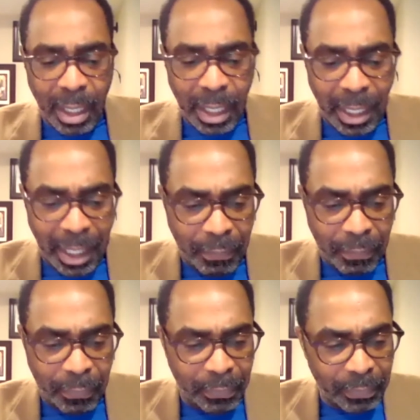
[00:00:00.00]

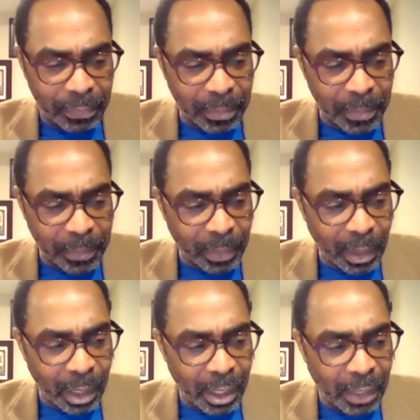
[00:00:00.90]

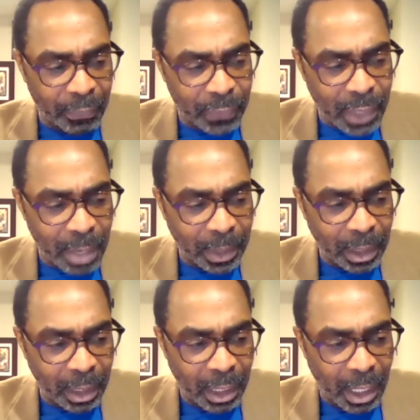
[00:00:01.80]
If
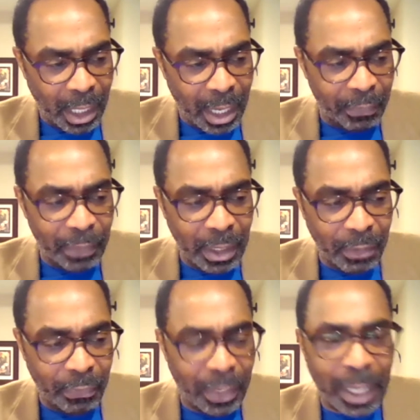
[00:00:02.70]
something
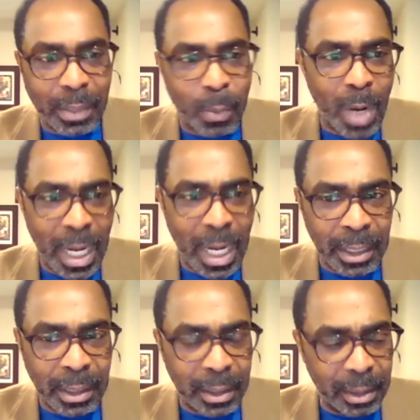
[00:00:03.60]
infects one,
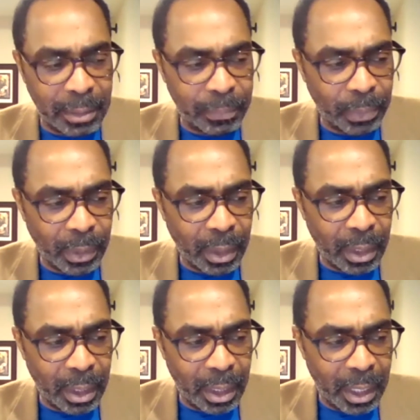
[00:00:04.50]

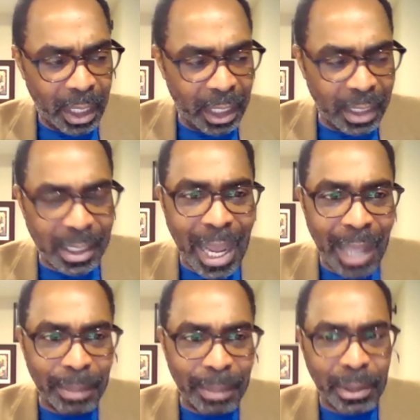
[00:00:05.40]
it is
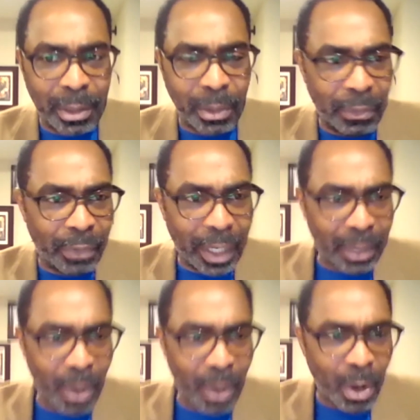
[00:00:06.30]
liable to infect
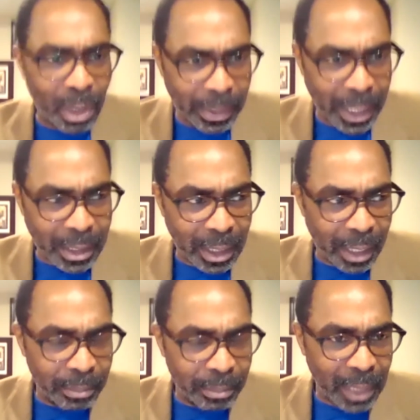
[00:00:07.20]
all the rest of them,
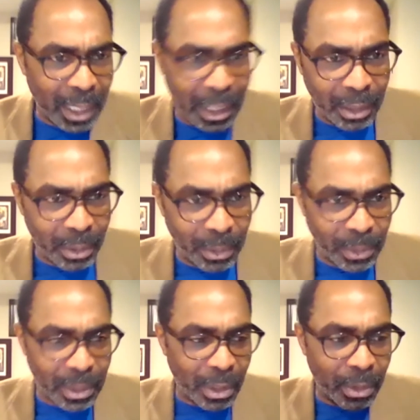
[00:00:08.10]
and then you lose
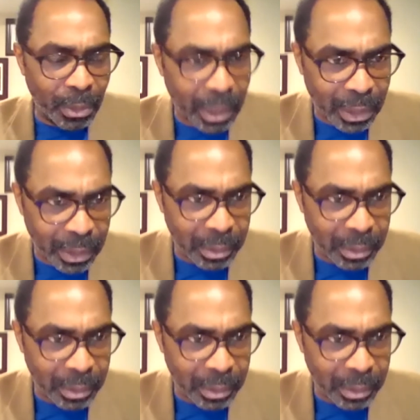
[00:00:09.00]
your whole herd.